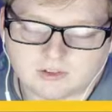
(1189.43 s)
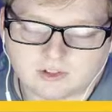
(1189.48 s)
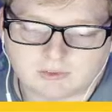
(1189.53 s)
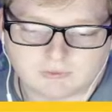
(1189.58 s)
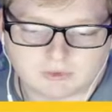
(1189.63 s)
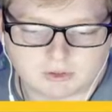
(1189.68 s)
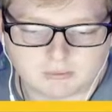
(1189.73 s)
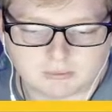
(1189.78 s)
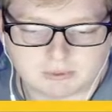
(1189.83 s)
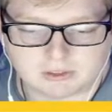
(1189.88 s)
for
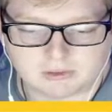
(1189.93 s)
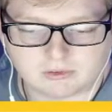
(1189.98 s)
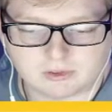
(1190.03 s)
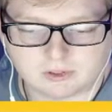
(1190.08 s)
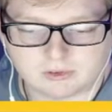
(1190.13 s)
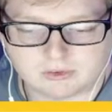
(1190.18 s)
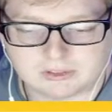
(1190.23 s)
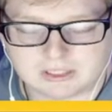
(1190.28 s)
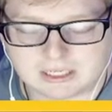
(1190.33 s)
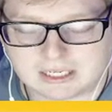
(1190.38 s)
the
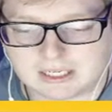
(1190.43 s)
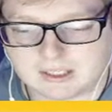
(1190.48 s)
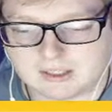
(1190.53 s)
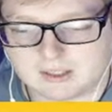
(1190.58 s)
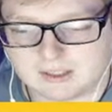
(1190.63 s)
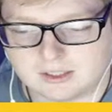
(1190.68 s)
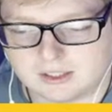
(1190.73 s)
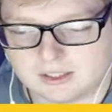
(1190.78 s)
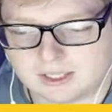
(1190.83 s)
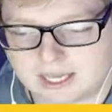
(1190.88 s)
Metagross and
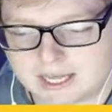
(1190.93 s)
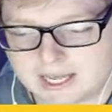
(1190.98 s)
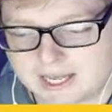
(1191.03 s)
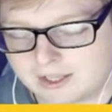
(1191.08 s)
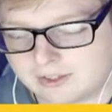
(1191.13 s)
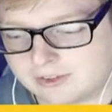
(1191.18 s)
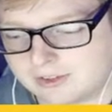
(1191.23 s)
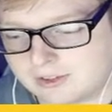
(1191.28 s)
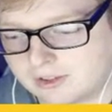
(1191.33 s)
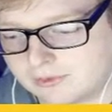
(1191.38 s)
the
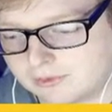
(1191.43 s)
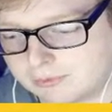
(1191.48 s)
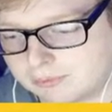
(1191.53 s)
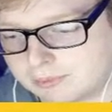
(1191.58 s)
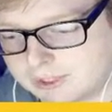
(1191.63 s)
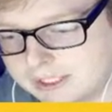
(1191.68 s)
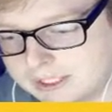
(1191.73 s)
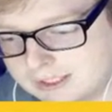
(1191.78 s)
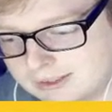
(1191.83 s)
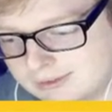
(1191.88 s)
Azelf, but